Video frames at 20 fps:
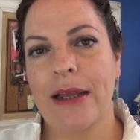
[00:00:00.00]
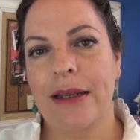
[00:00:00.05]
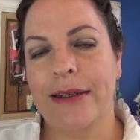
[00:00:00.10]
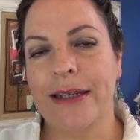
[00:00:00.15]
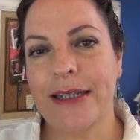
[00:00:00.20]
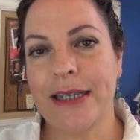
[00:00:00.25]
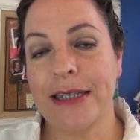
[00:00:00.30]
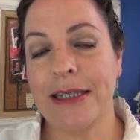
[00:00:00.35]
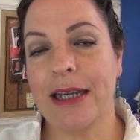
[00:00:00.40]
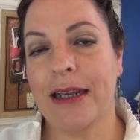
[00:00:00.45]

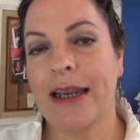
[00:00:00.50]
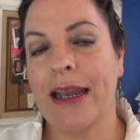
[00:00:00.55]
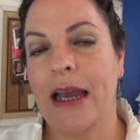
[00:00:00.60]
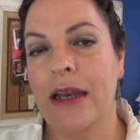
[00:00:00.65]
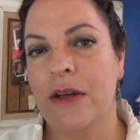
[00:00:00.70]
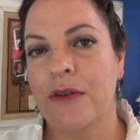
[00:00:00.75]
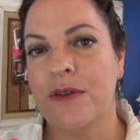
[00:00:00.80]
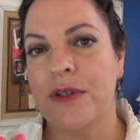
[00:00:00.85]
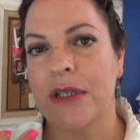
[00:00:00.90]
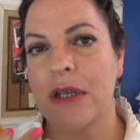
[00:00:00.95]
This is the
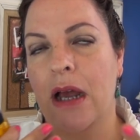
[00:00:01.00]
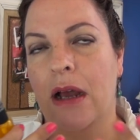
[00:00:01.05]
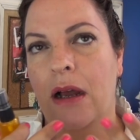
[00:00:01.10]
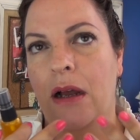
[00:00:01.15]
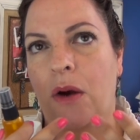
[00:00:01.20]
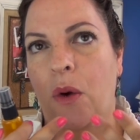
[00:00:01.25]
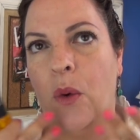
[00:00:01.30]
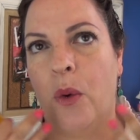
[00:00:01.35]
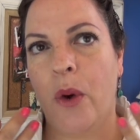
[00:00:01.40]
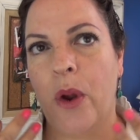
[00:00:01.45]
kind of
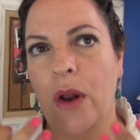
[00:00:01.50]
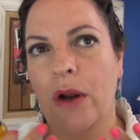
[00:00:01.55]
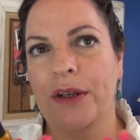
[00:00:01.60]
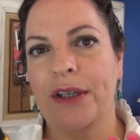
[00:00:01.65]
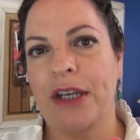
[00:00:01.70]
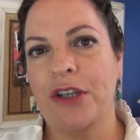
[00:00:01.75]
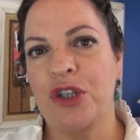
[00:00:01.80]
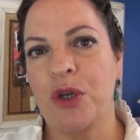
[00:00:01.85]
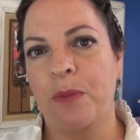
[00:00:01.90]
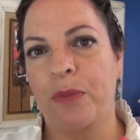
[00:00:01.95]
uh, oil
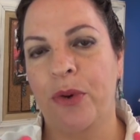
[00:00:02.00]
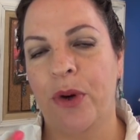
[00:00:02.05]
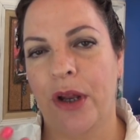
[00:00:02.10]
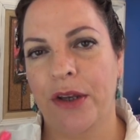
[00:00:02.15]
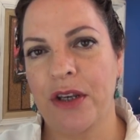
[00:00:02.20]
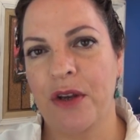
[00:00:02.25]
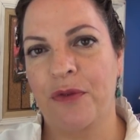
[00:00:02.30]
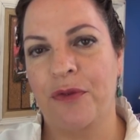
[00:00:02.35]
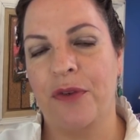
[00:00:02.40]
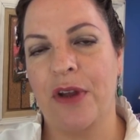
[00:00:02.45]
that you put
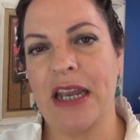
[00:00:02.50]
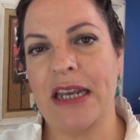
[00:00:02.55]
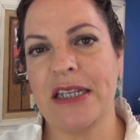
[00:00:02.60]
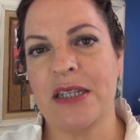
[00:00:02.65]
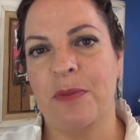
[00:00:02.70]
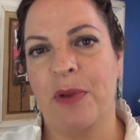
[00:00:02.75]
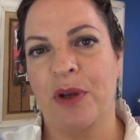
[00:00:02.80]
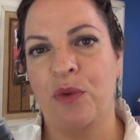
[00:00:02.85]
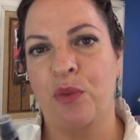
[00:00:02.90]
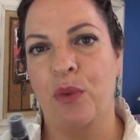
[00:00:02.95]
on your
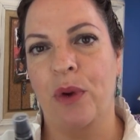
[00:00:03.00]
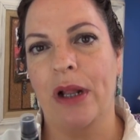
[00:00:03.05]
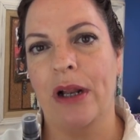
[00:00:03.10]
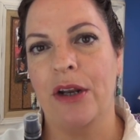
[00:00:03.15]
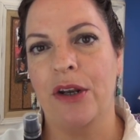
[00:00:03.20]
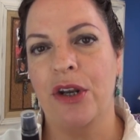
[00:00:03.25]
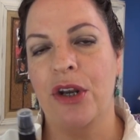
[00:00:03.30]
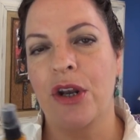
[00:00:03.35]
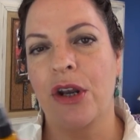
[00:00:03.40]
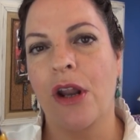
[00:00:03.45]
face but
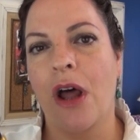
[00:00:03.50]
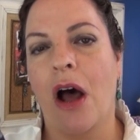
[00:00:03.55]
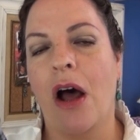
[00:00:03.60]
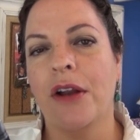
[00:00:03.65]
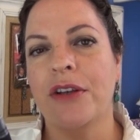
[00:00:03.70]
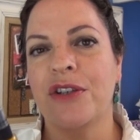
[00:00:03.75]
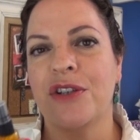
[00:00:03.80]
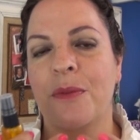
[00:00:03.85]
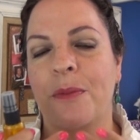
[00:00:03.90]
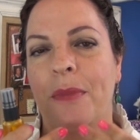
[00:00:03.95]
will
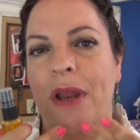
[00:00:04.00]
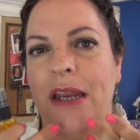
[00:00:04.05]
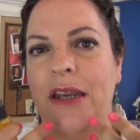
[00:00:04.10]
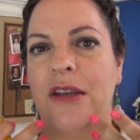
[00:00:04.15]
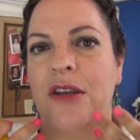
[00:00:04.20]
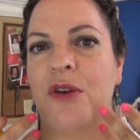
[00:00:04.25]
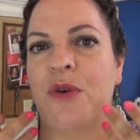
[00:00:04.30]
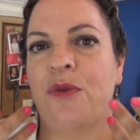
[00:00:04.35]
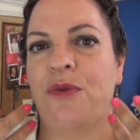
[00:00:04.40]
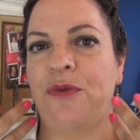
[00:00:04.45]
not
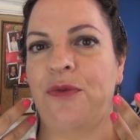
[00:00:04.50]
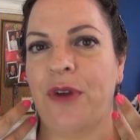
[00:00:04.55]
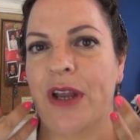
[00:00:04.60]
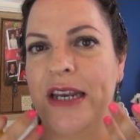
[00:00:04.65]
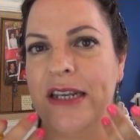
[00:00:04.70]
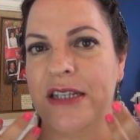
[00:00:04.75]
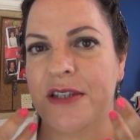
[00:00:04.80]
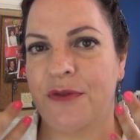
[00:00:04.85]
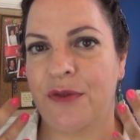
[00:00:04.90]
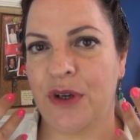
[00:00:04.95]
make your
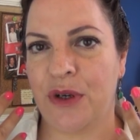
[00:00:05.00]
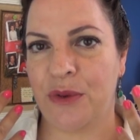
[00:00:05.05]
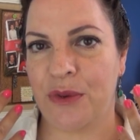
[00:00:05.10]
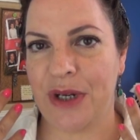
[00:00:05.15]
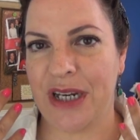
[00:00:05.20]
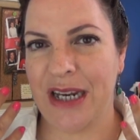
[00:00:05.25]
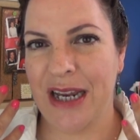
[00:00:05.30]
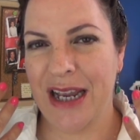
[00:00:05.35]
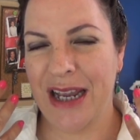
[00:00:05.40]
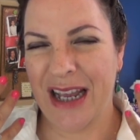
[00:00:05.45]
face
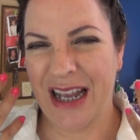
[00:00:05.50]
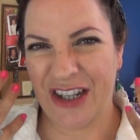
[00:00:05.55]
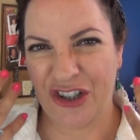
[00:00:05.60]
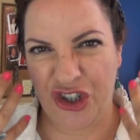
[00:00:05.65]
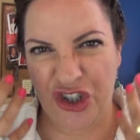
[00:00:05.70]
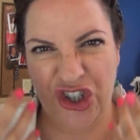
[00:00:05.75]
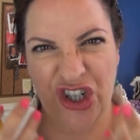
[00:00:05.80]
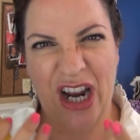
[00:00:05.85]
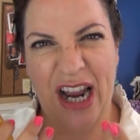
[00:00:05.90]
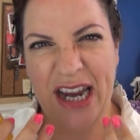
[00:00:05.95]
very
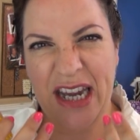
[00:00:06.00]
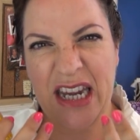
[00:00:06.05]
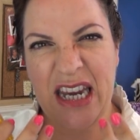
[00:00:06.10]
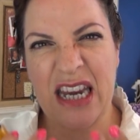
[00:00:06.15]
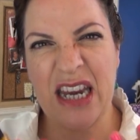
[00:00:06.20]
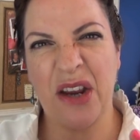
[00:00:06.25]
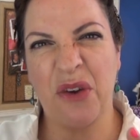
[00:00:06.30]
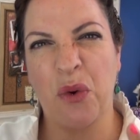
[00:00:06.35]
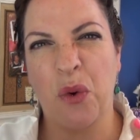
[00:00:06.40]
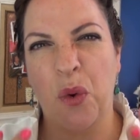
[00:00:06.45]

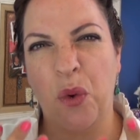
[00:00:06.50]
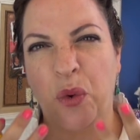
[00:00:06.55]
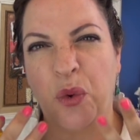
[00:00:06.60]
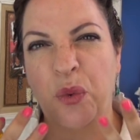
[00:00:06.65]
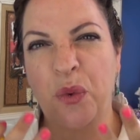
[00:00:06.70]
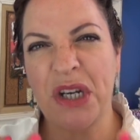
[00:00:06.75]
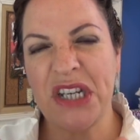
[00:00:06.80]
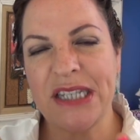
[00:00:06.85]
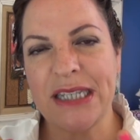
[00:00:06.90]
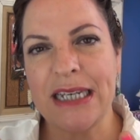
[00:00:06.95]
shiny or
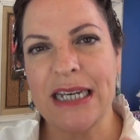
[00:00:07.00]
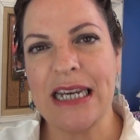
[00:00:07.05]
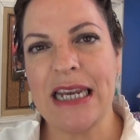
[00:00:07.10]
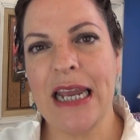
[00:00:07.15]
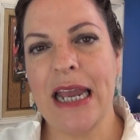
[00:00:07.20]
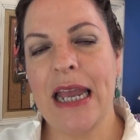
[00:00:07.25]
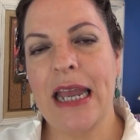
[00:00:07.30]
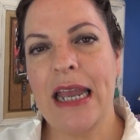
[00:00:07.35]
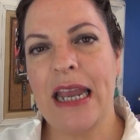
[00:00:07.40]
greasy.